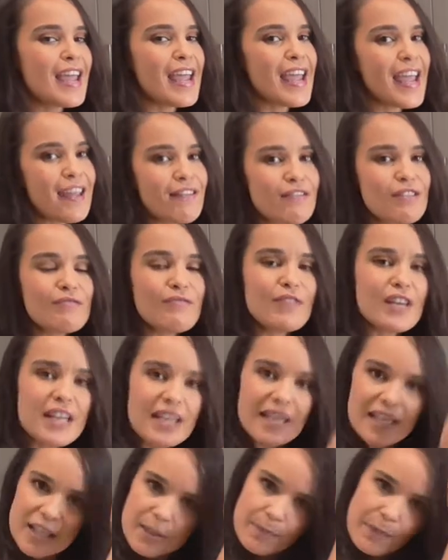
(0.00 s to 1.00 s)
Here it
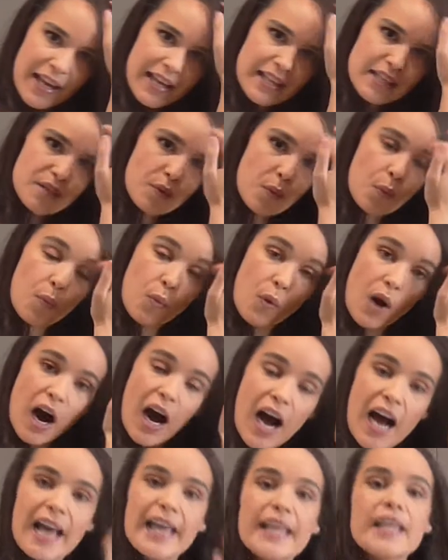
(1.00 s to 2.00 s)
really explains
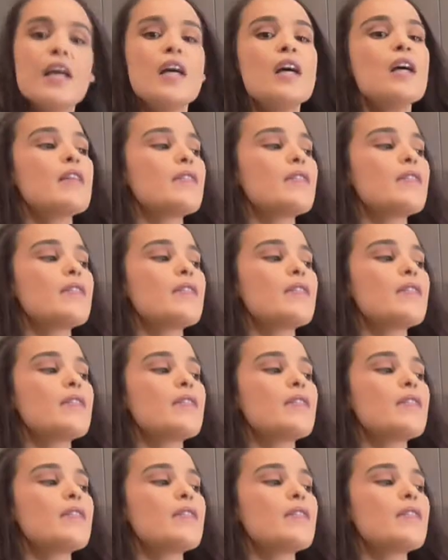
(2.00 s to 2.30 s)
why